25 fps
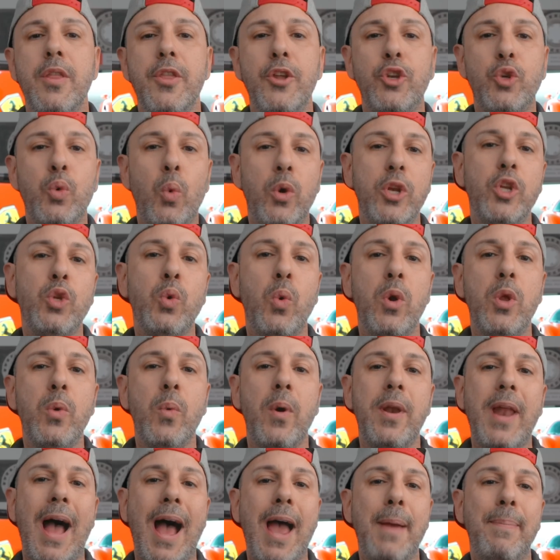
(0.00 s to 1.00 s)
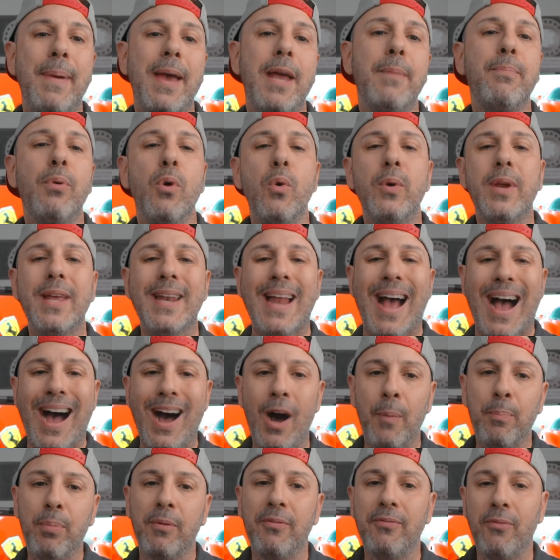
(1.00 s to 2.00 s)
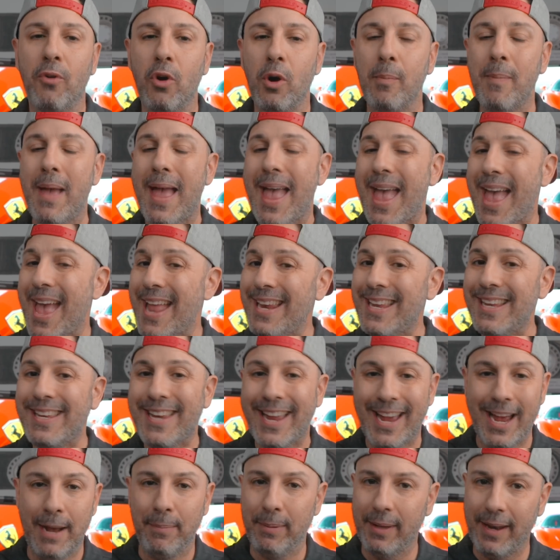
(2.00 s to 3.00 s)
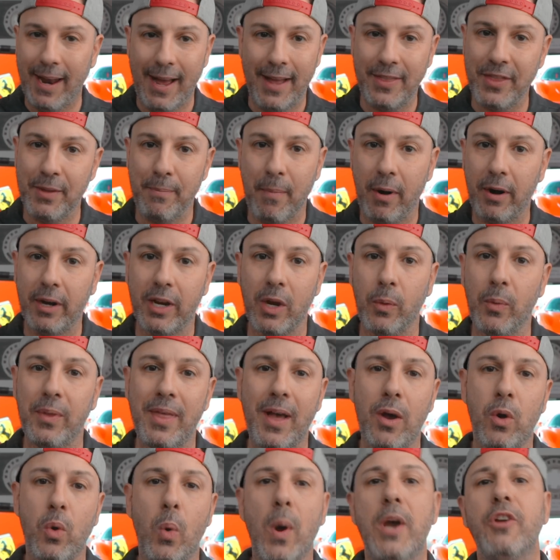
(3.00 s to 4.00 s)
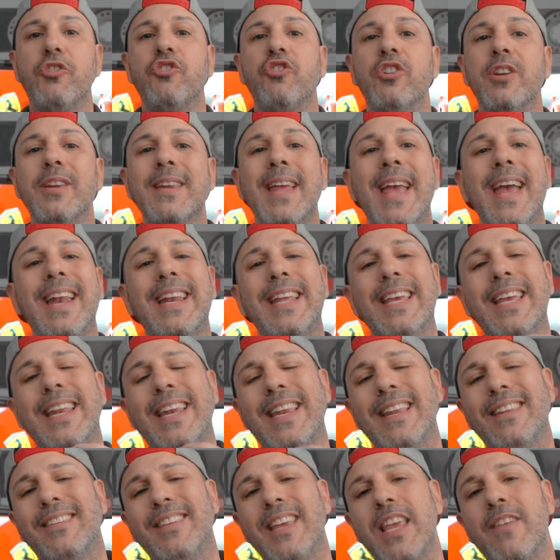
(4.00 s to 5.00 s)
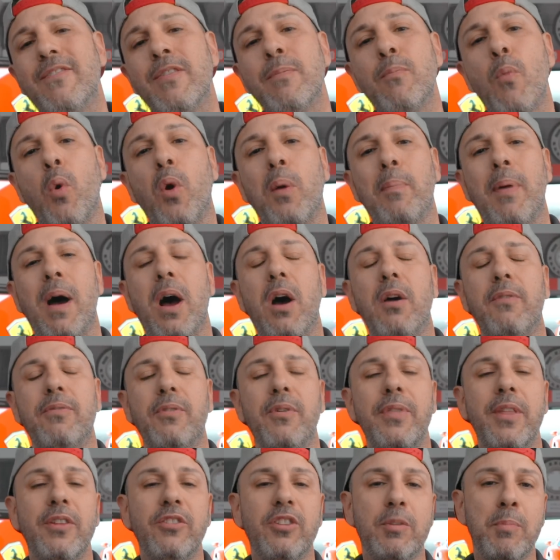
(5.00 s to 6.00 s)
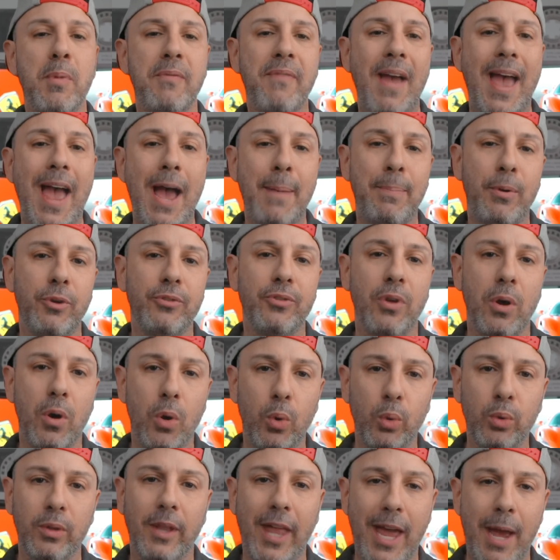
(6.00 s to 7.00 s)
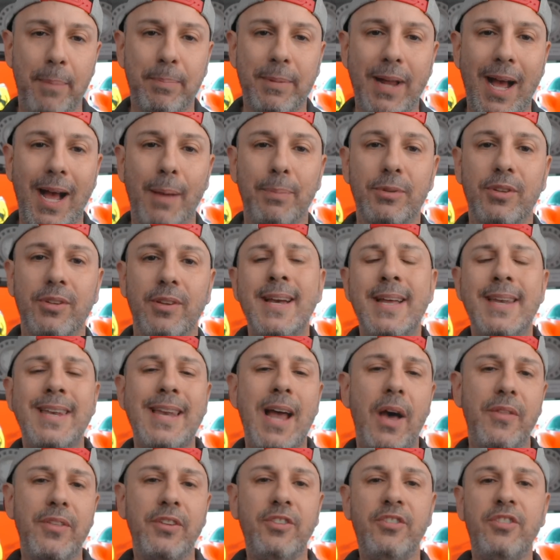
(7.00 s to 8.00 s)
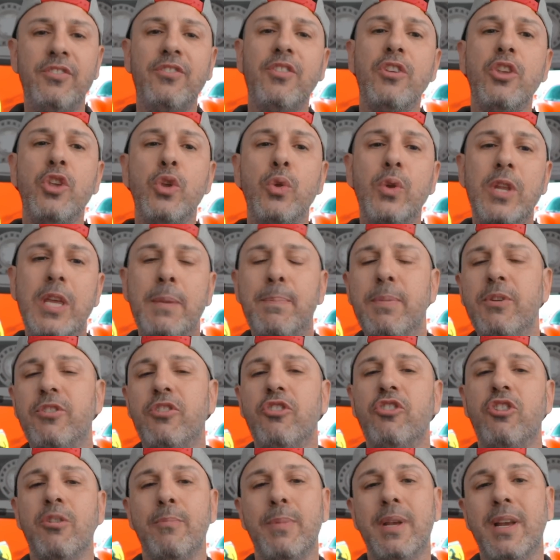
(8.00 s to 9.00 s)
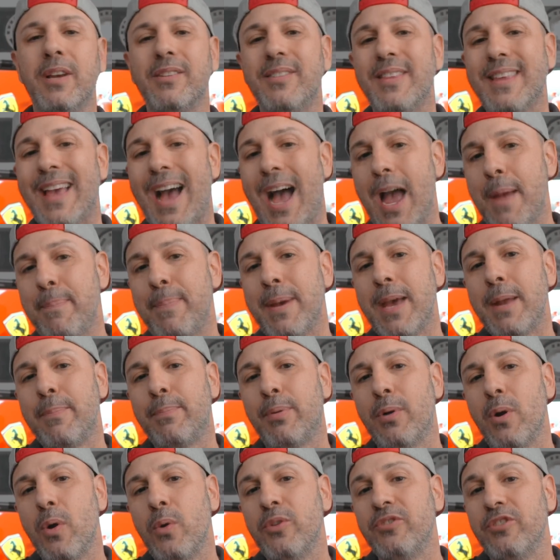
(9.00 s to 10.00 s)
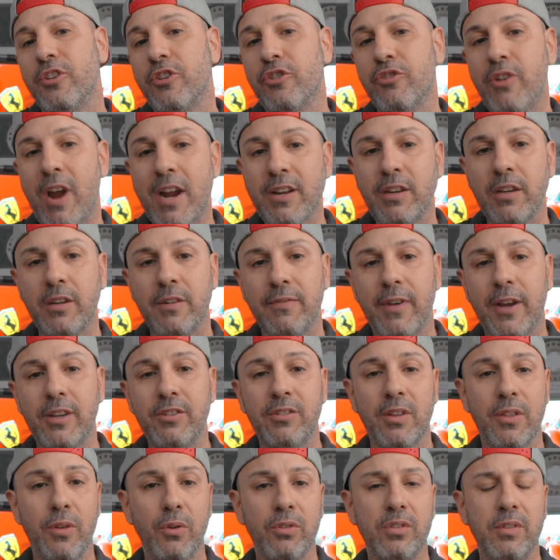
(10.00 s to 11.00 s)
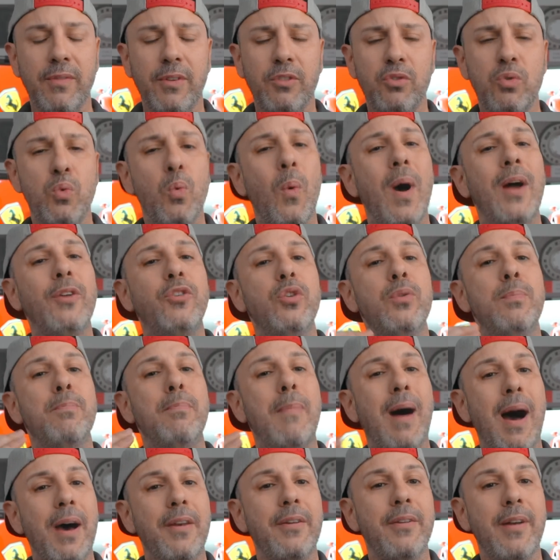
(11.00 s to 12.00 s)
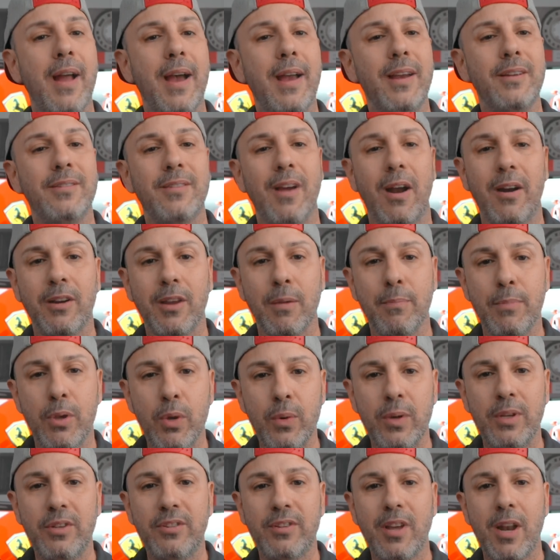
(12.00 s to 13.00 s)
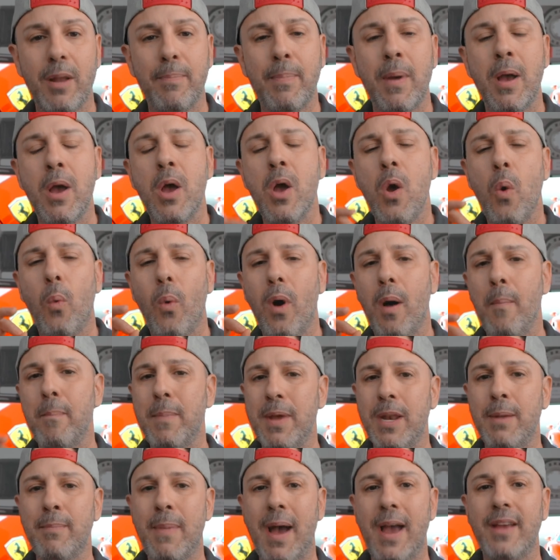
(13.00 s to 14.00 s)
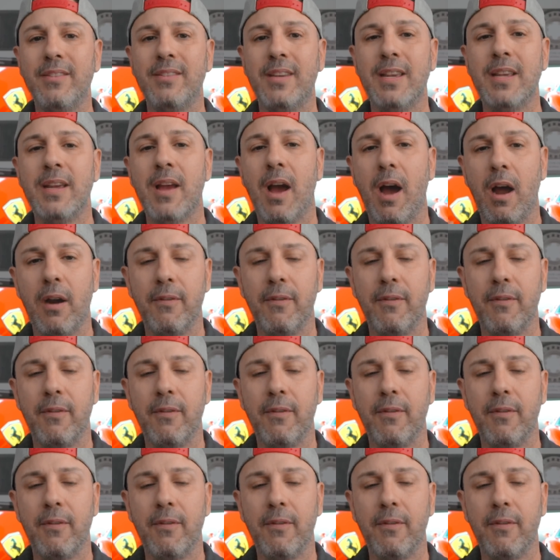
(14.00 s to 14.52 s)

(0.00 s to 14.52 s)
The 2021 iPad Pro can outperform any tablet on the market without question, and it is even more powerful than some of Apple's own laptops. Now, this is a unique position because the iPad Pro is an attractive device to those of us who want to modernize our computing setup while minimizing our